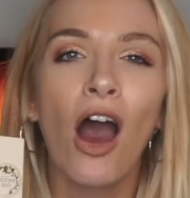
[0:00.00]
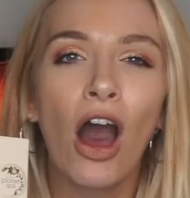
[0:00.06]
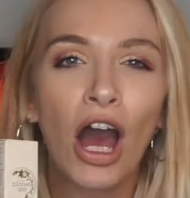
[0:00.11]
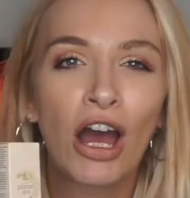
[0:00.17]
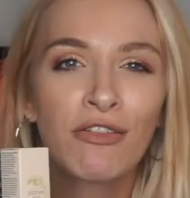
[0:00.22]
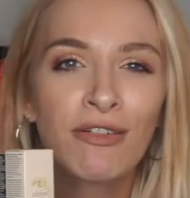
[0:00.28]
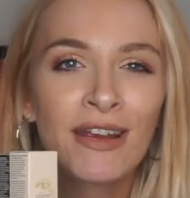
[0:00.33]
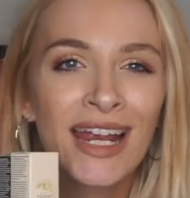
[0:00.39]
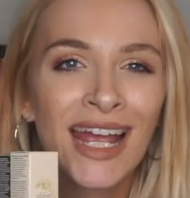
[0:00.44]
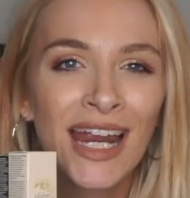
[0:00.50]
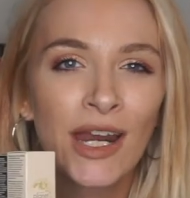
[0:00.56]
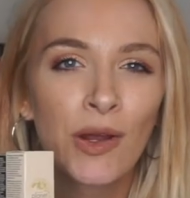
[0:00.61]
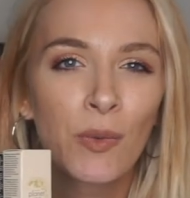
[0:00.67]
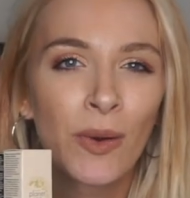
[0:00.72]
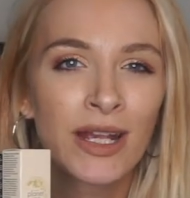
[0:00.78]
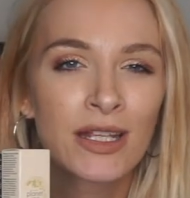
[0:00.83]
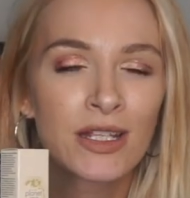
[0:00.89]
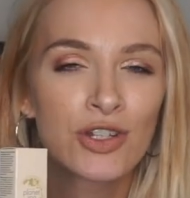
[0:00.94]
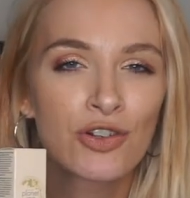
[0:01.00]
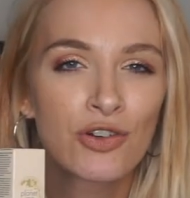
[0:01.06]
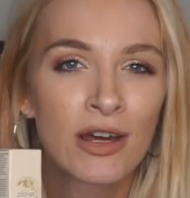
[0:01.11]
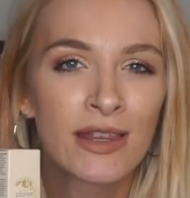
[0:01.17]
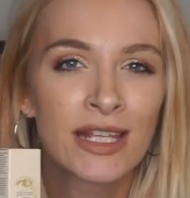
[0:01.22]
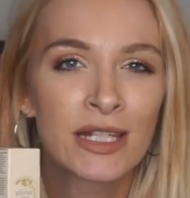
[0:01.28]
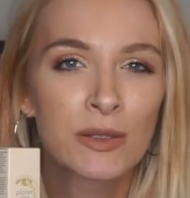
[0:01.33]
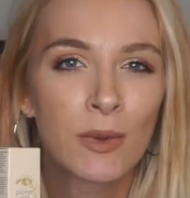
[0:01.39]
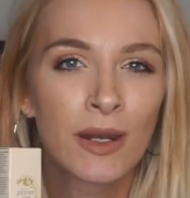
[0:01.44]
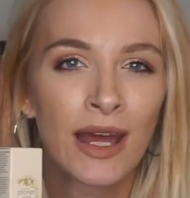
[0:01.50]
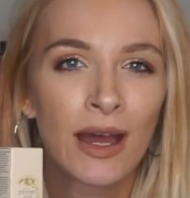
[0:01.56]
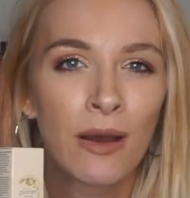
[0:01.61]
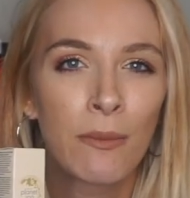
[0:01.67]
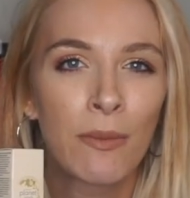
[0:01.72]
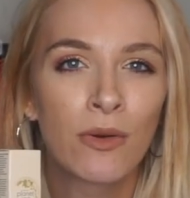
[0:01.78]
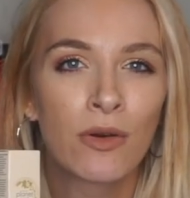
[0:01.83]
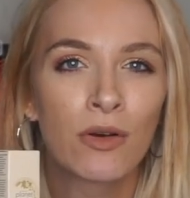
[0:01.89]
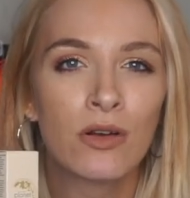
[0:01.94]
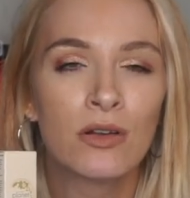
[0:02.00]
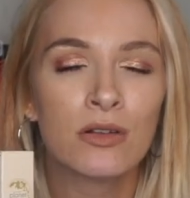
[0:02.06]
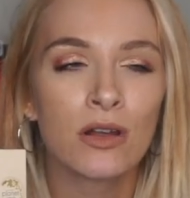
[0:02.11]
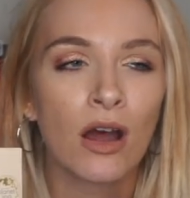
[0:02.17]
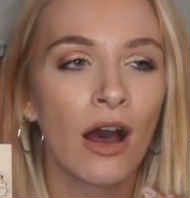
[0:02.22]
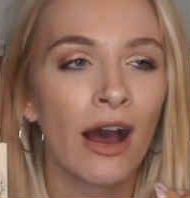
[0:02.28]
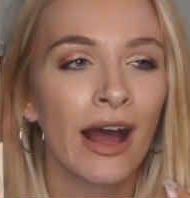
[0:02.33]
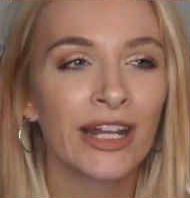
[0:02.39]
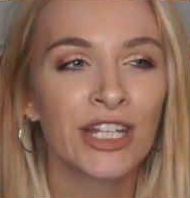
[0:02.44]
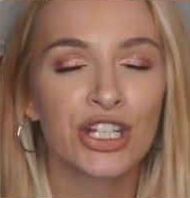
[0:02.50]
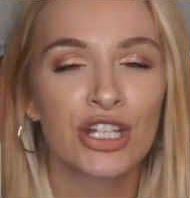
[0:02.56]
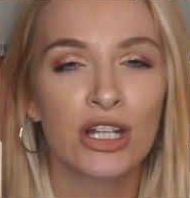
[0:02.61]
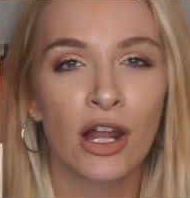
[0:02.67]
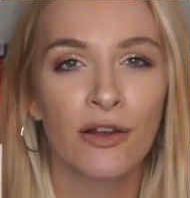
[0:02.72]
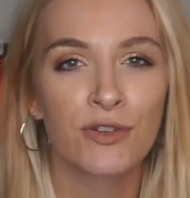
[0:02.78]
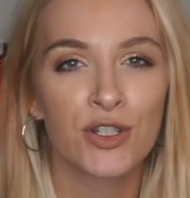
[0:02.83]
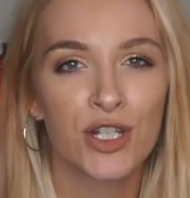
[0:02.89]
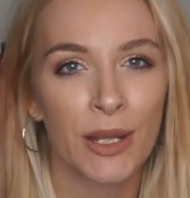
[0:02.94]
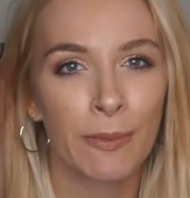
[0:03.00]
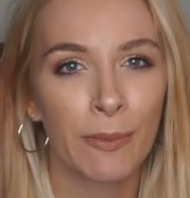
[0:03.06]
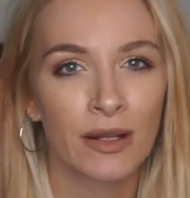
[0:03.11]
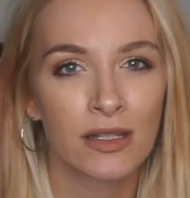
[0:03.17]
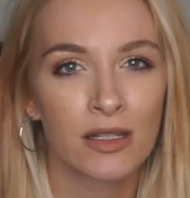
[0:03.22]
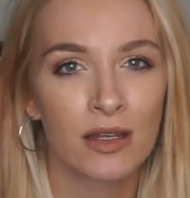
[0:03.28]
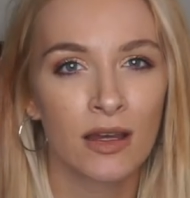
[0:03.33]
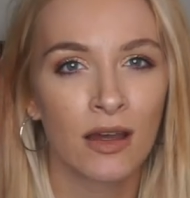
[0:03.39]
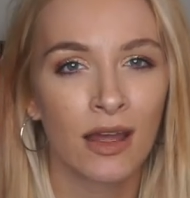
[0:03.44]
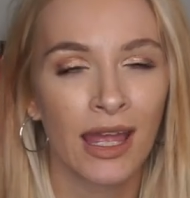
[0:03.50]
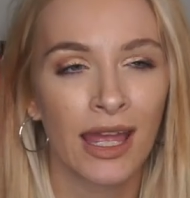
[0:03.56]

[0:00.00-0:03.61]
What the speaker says: I really cannot wait to try this one out because I just love shea butter.